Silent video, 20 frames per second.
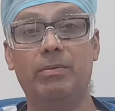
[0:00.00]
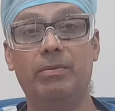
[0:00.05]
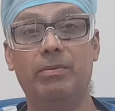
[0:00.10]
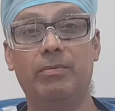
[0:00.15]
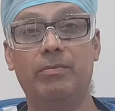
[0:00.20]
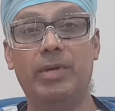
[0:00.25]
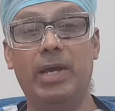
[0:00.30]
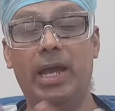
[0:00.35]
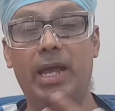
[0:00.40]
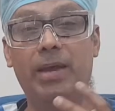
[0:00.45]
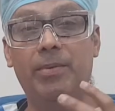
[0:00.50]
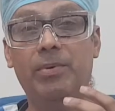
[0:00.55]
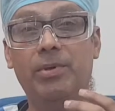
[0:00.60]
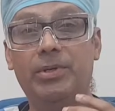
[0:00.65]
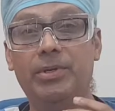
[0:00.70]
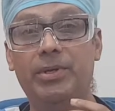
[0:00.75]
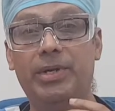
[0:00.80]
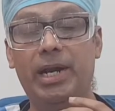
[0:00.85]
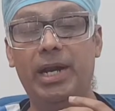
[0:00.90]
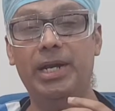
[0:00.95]
We are able
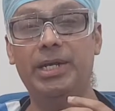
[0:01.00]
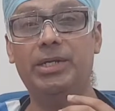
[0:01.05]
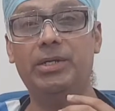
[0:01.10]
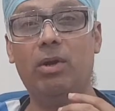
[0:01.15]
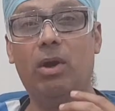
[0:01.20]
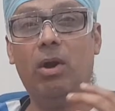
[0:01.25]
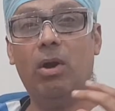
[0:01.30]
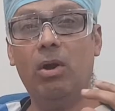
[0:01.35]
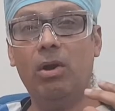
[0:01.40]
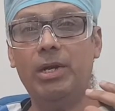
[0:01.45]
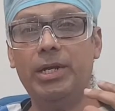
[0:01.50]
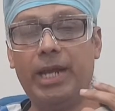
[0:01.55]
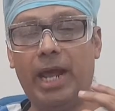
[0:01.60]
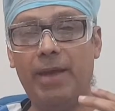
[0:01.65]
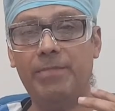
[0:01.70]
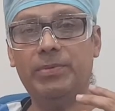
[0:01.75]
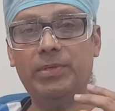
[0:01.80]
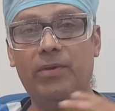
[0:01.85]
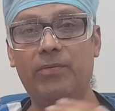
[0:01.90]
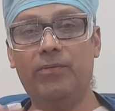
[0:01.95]
to relish all
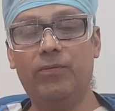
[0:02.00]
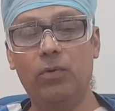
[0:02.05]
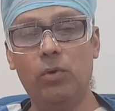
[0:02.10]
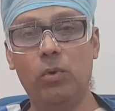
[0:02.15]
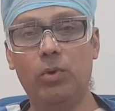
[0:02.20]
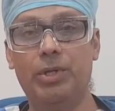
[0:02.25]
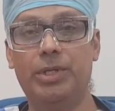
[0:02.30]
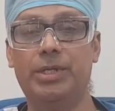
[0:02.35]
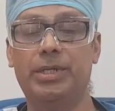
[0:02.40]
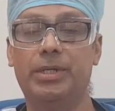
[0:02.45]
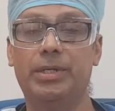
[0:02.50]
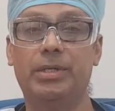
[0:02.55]
types of foods